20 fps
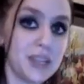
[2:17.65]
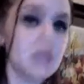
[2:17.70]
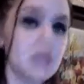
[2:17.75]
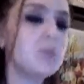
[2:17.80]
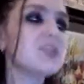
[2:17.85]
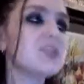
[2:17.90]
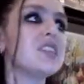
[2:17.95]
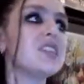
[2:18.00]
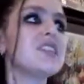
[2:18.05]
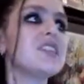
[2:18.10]
It
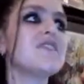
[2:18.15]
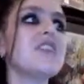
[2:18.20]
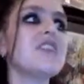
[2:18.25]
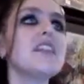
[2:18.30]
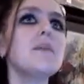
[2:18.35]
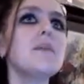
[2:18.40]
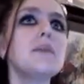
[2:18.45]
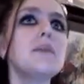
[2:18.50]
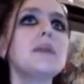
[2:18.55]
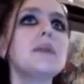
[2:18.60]
was a
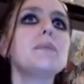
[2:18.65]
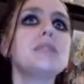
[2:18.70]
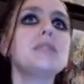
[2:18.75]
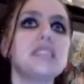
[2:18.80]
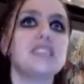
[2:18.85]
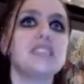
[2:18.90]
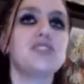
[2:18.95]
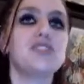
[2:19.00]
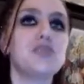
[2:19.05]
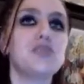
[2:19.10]
developing
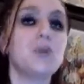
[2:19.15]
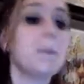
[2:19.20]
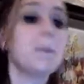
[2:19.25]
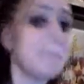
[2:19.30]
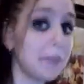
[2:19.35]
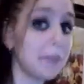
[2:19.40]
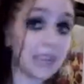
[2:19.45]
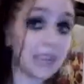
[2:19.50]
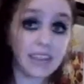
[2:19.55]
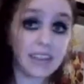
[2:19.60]
potential
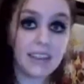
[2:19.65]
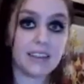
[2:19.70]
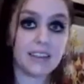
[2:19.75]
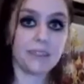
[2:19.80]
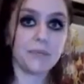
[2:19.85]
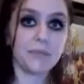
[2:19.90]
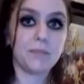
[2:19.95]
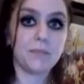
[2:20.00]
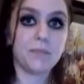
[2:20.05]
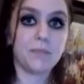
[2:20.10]
being,
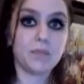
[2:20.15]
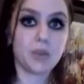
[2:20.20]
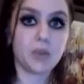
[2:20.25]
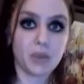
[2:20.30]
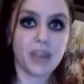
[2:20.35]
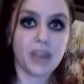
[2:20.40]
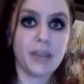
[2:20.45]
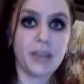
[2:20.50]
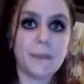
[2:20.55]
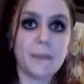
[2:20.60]

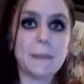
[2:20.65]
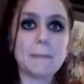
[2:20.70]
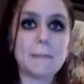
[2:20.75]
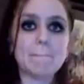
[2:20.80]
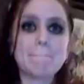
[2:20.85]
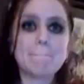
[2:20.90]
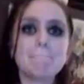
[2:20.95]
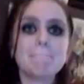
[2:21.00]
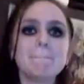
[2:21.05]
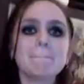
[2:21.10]
okay?
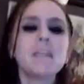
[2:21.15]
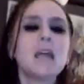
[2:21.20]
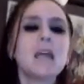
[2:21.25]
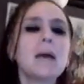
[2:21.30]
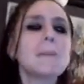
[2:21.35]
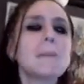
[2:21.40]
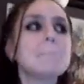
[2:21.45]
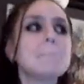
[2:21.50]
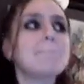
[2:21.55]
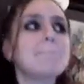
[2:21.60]

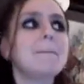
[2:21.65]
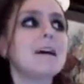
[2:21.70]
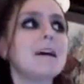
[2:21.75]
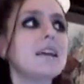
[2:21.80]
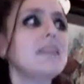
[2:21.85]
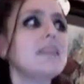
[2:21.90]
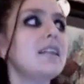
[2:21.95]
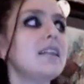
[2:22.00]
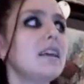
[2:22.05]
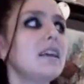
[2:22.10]

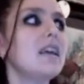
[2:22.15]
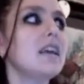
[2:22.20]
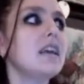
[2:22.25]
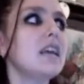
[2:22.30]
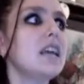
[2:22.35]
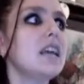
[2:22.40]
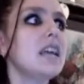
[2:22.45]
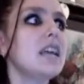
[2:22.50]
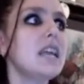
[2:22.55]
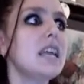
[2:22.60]
But
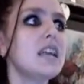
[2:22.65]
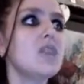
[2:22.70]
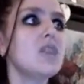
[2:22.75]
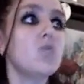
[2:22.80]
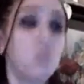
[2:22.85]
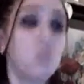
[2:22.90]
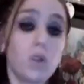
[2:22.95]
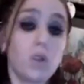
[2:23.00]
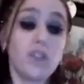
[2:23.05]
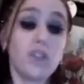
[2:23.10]
it
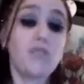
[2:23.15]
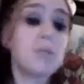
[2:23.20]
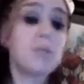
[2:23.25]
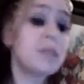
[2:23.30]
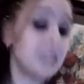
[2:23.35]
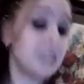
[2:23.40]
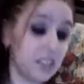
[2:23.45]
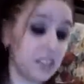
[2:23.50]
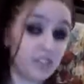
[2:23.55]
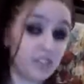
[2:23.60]
would have
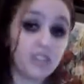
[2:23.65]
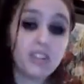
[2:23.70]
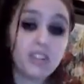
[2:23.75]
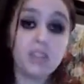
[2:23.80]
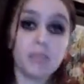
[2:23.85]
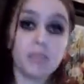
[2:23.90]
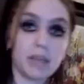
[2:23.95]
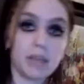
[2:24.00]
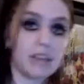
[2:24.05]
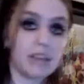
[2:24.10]
potentially
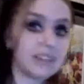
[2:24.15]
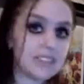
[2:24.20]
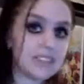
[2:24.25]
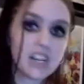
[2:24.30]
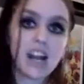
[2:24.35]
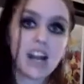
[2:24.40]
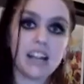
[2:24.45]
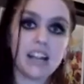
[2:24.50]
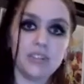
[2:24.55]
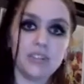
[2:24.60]
been a
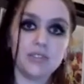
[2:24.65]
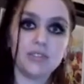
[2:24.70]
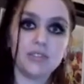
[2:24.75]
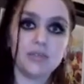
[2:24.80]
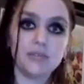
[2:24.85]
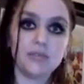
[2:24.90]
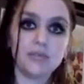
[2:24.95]
child.